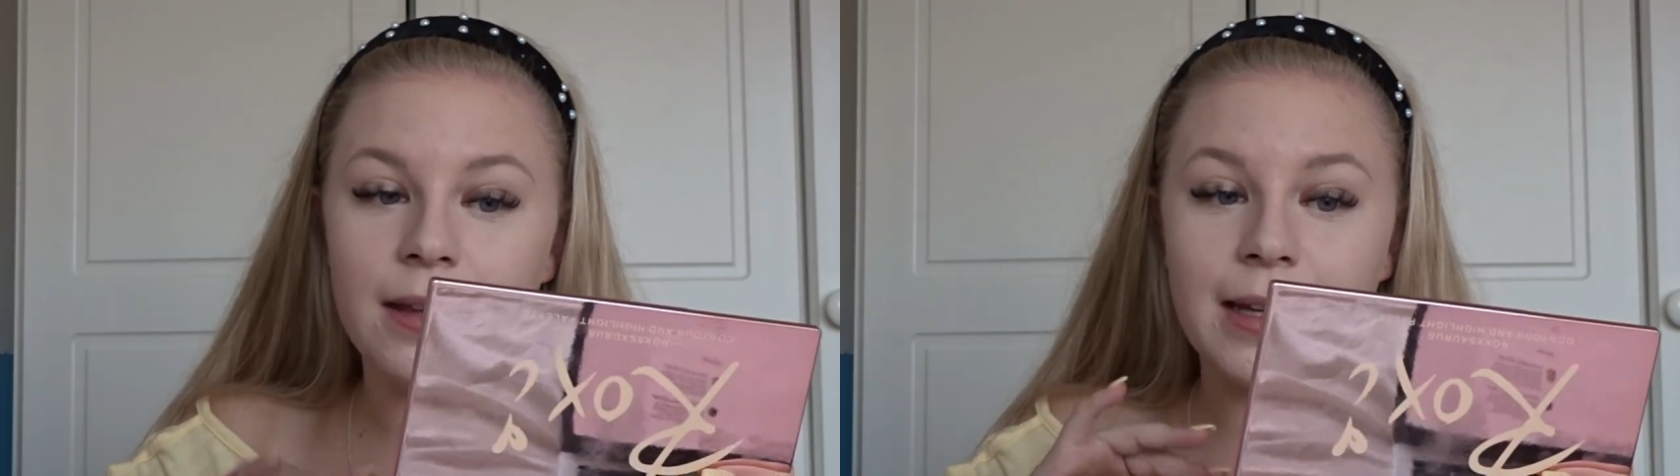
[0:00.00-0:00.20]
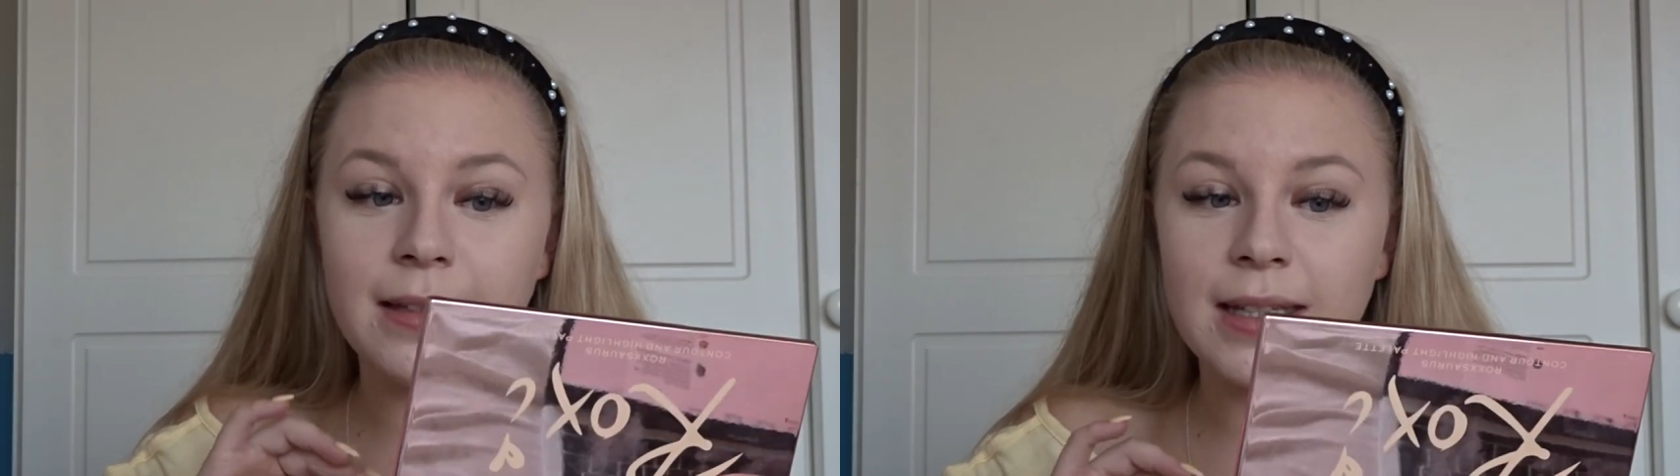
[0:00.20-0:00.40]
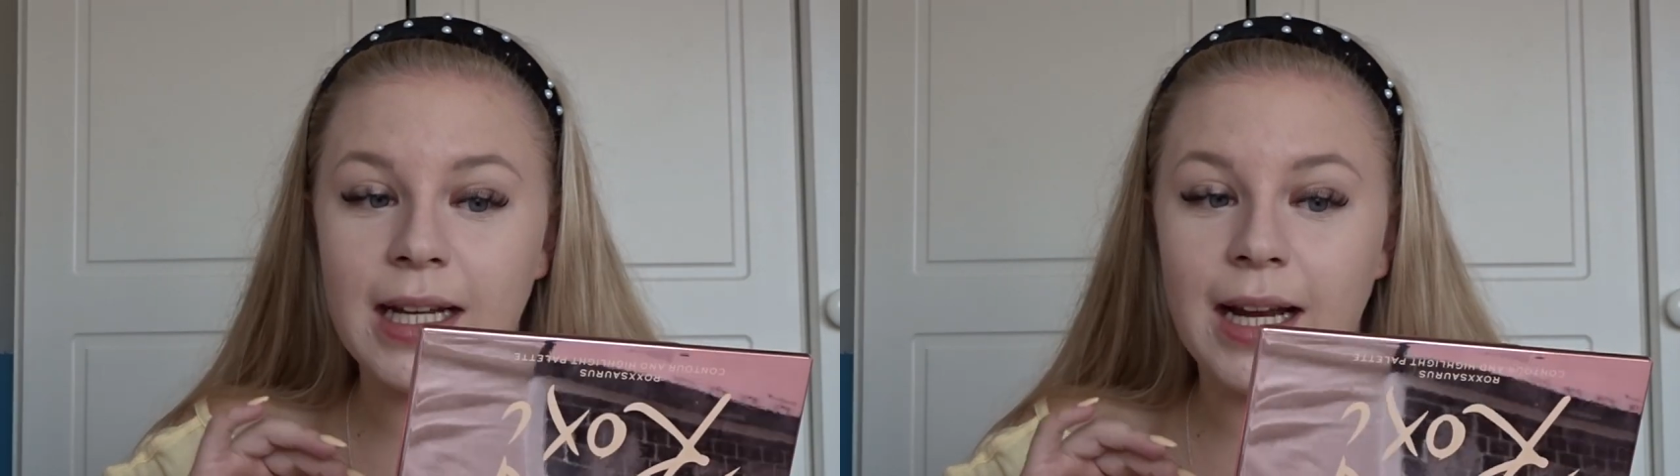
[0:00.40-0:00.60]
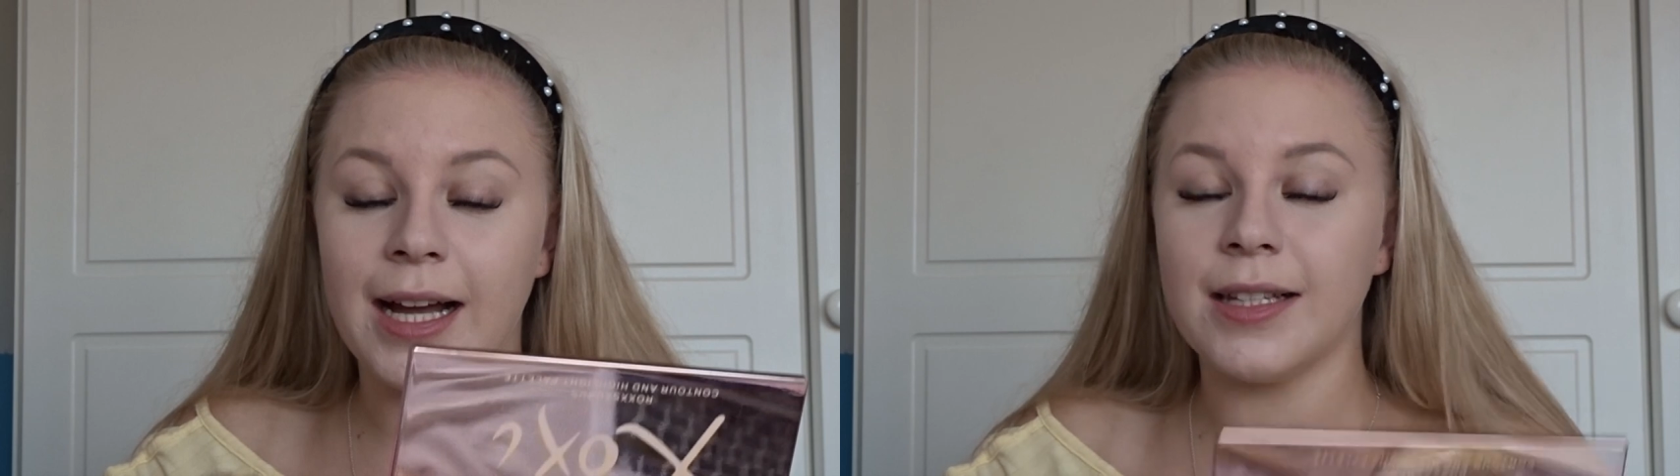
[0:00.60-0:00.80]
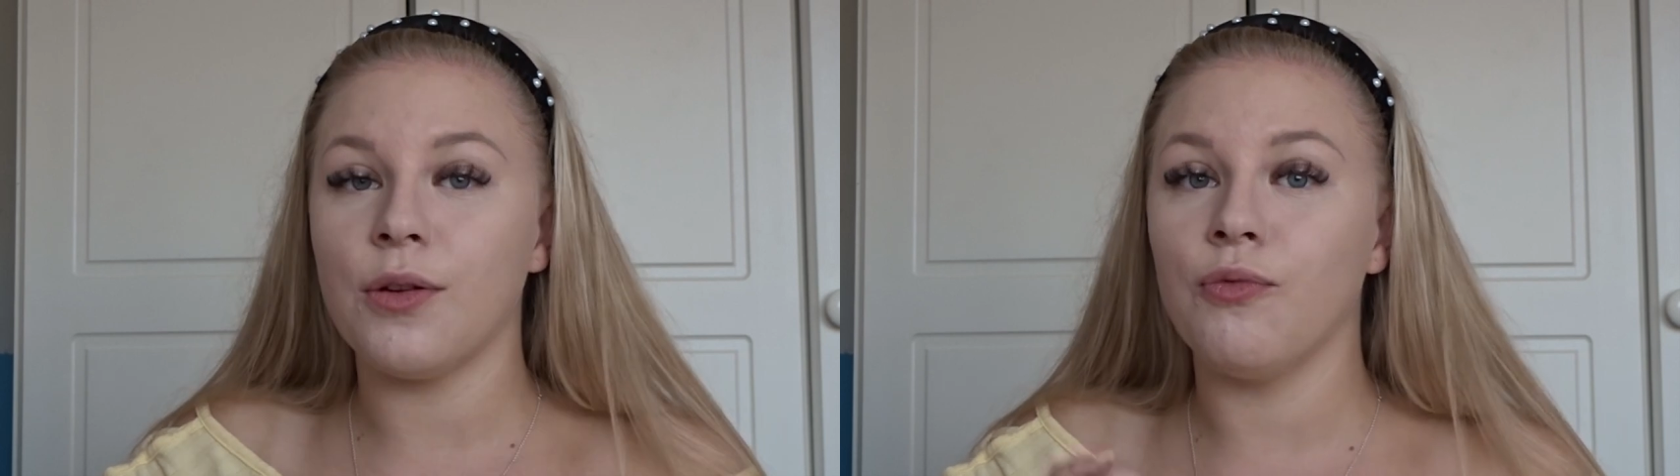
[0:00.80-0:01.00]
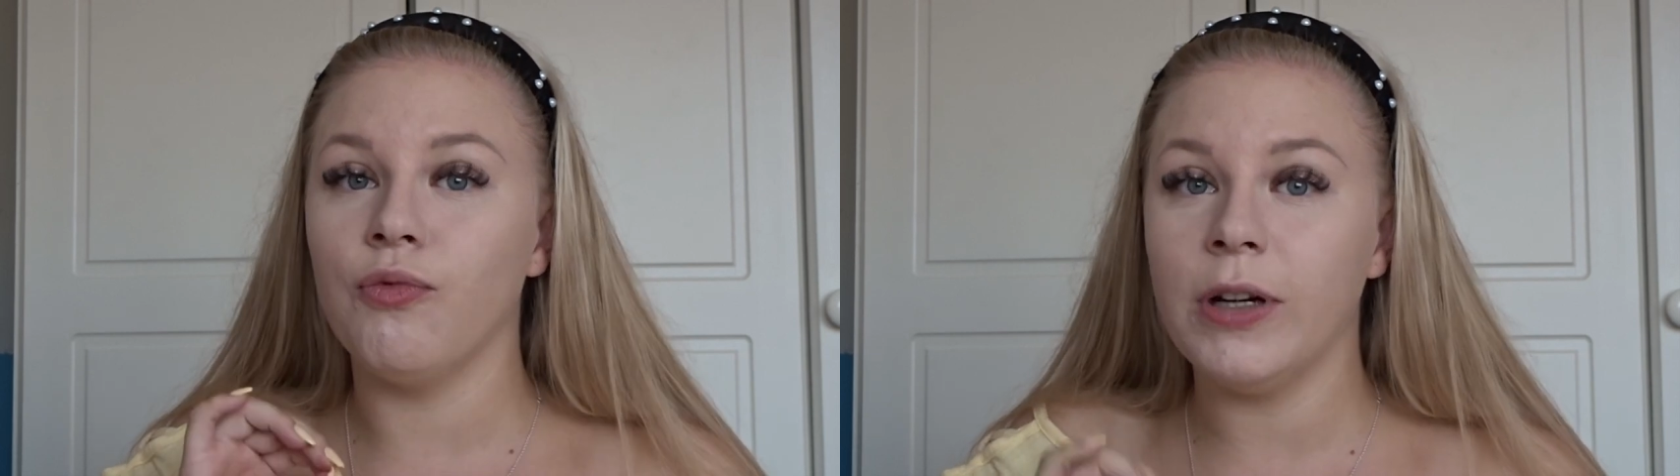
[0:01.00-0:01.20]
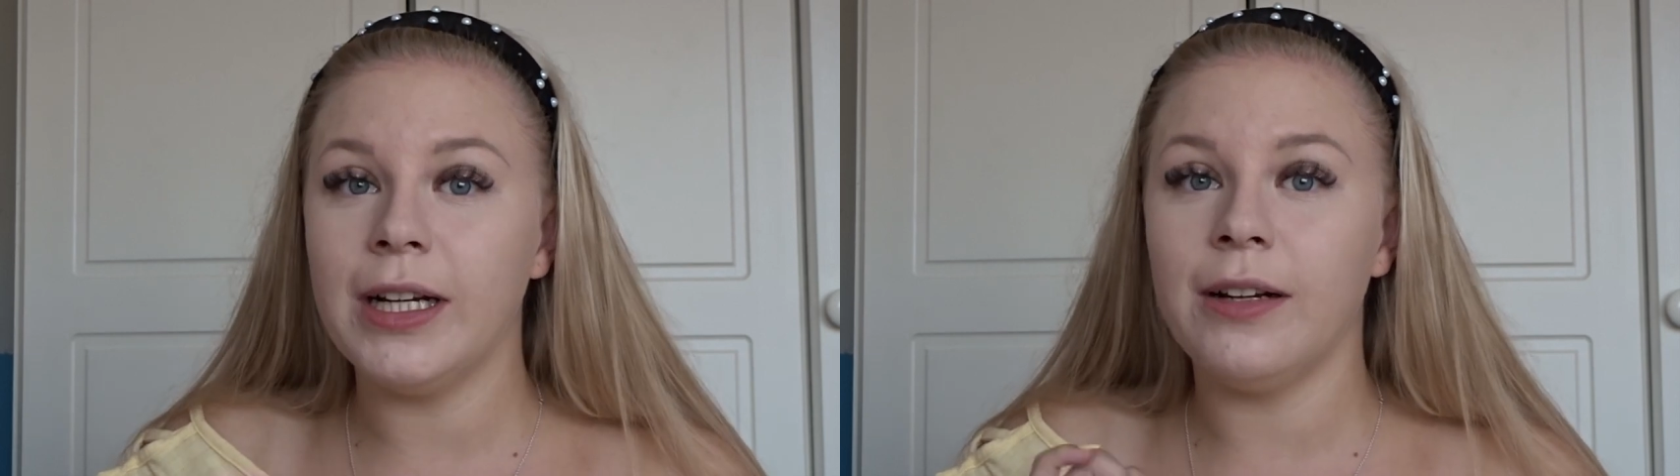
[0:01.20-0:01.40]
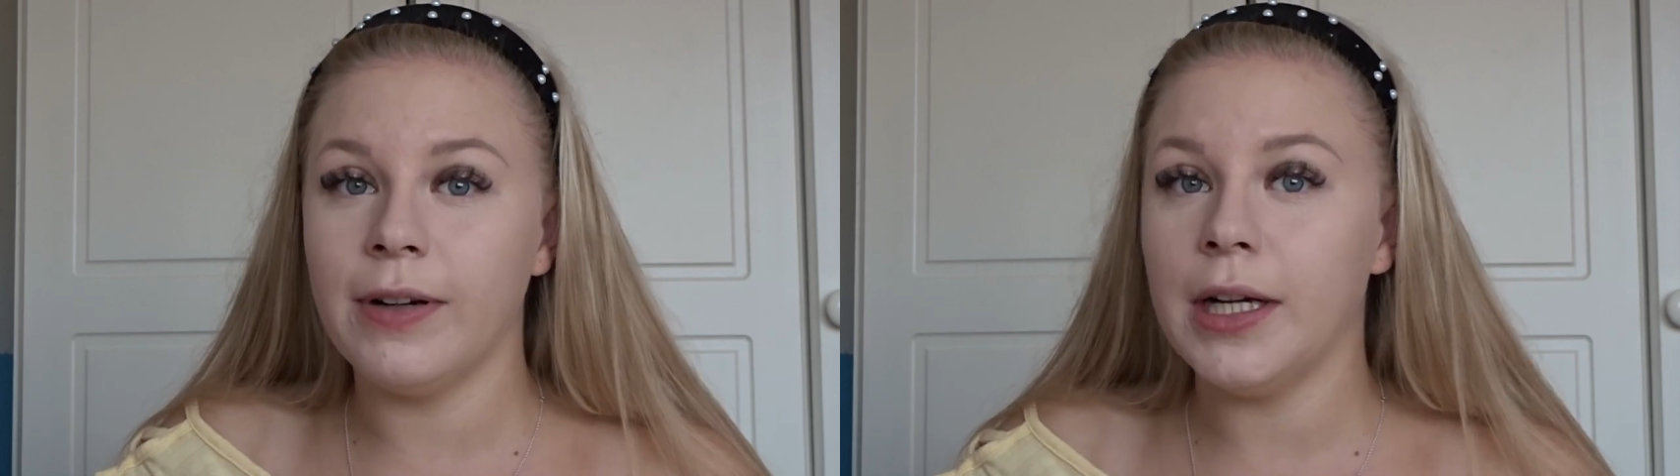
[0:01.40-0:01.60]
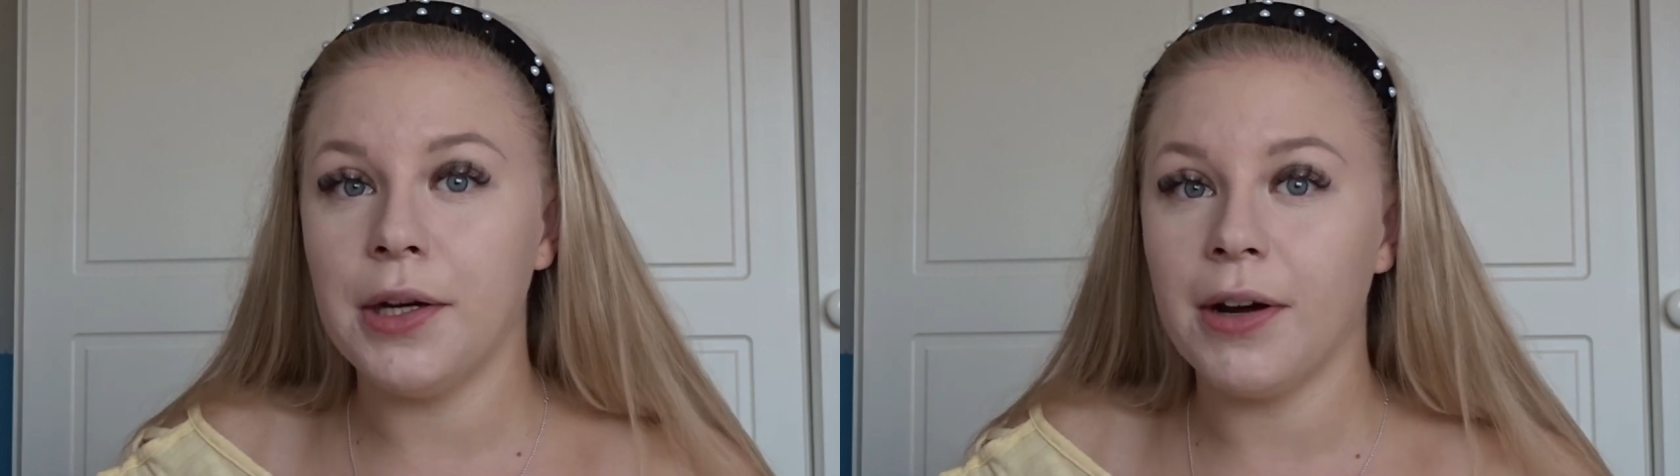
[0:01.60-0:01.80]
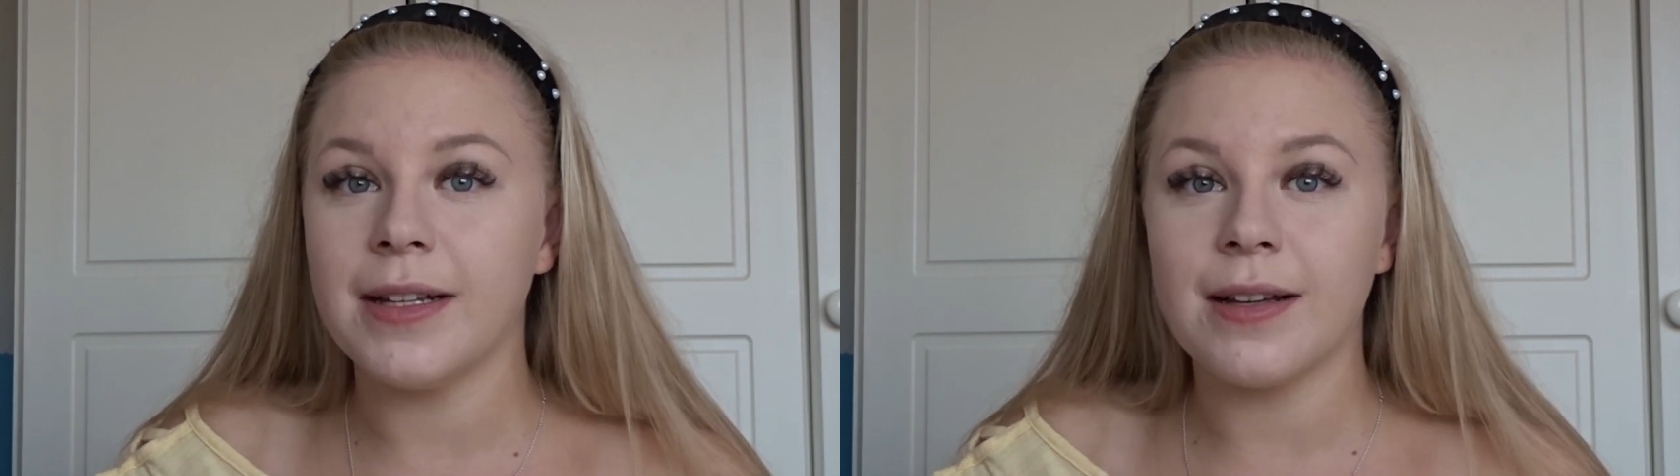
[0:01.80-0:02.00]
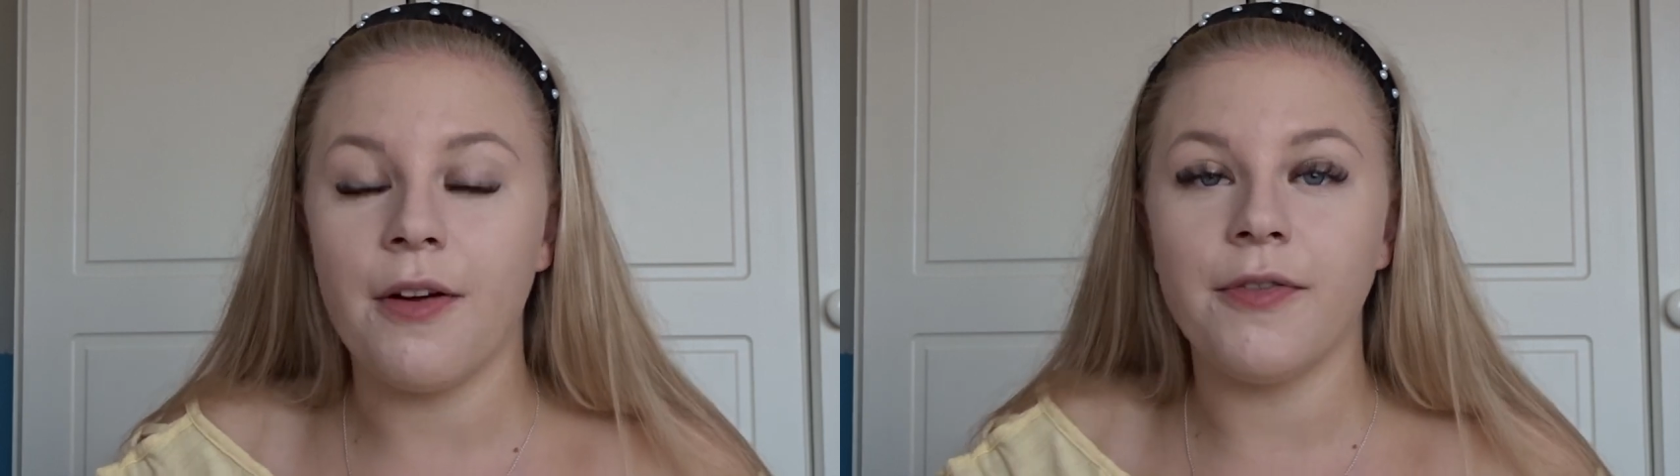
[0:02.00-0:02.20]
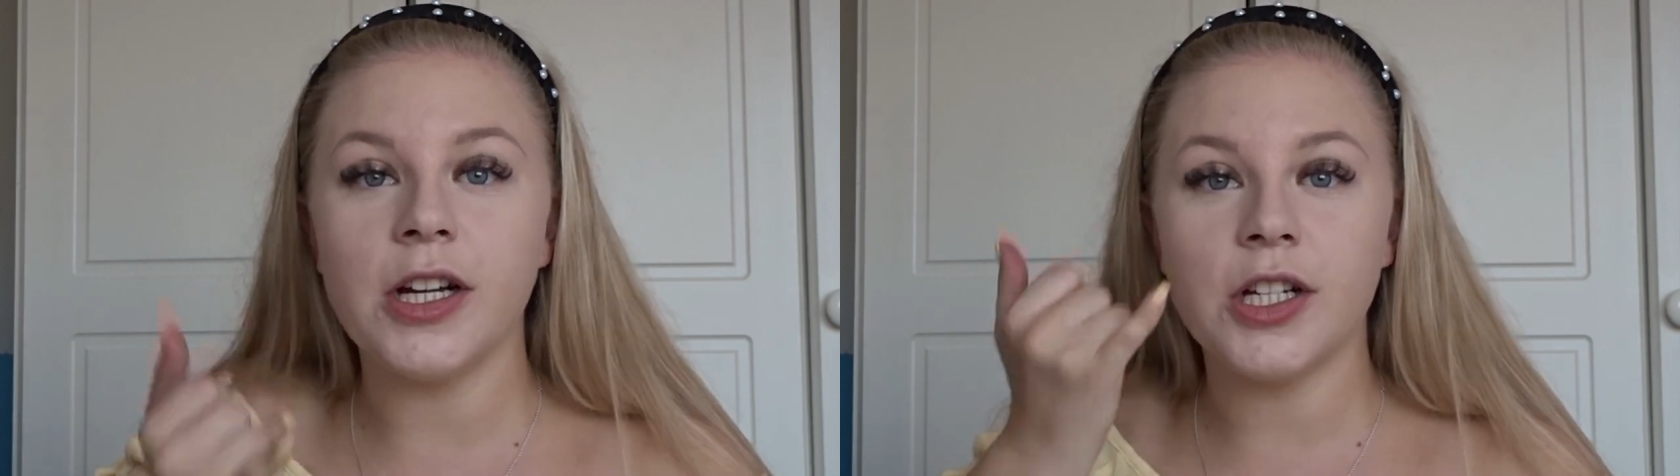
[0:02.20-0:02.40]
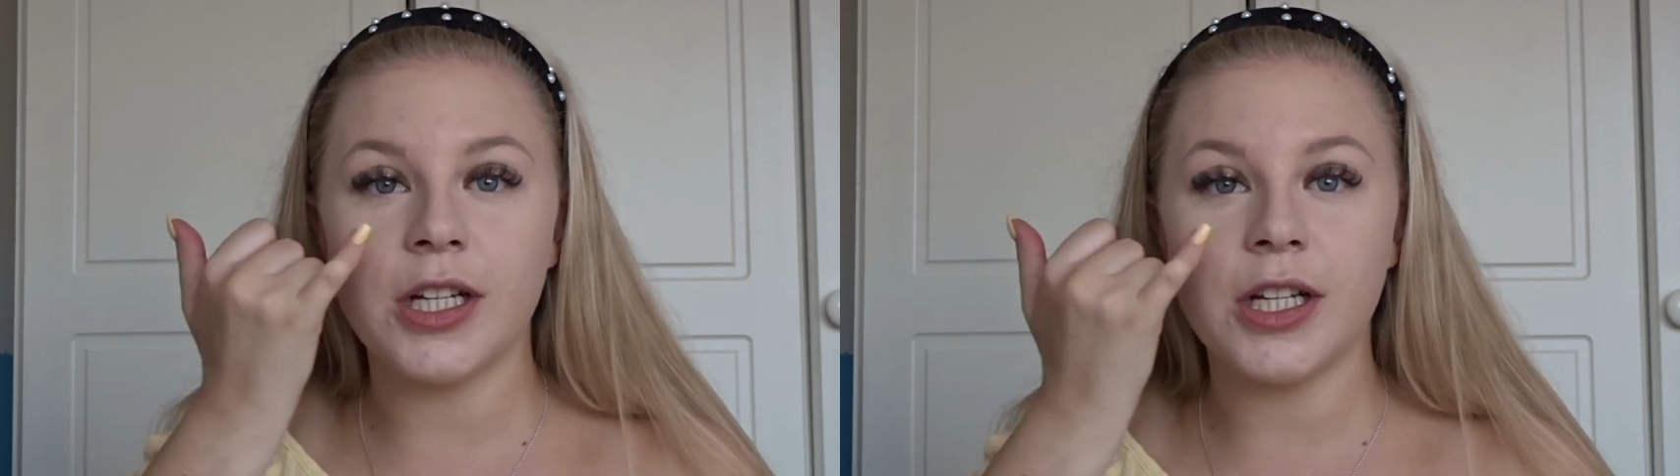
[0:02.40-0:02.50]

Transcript: the concealer has really, really nice coverage.